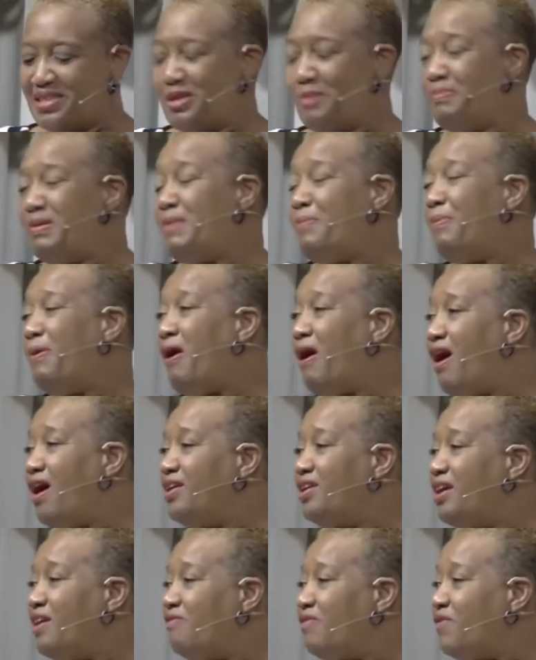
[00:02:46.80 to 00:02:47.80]
to be
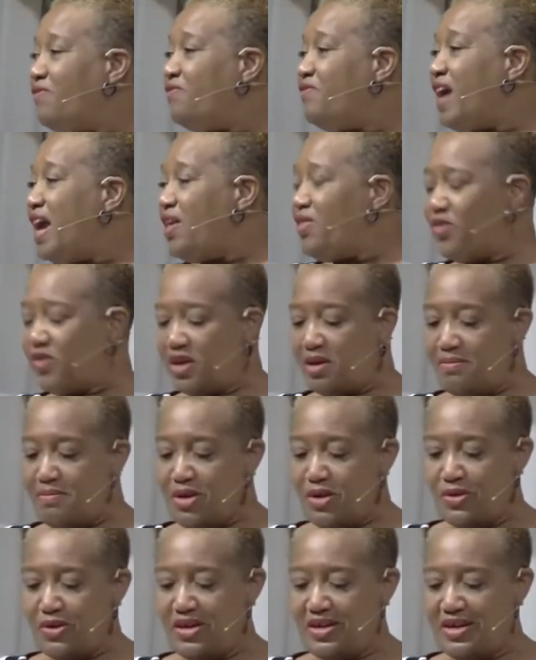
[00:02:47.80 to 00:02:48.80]
part of a faith
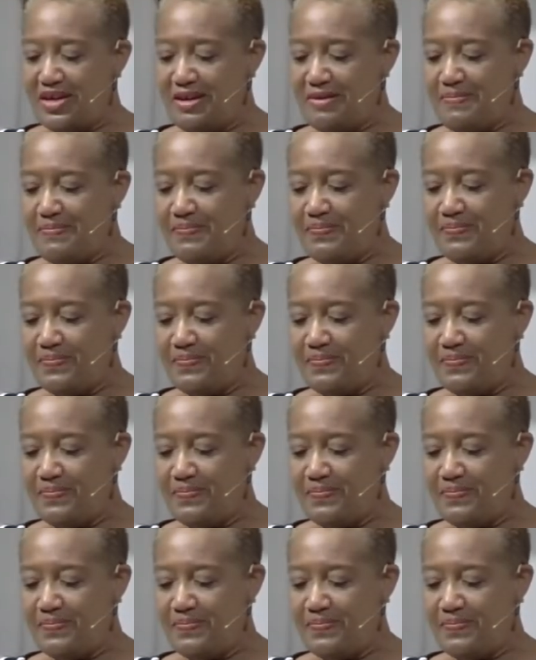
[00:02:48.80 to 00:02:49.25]
community,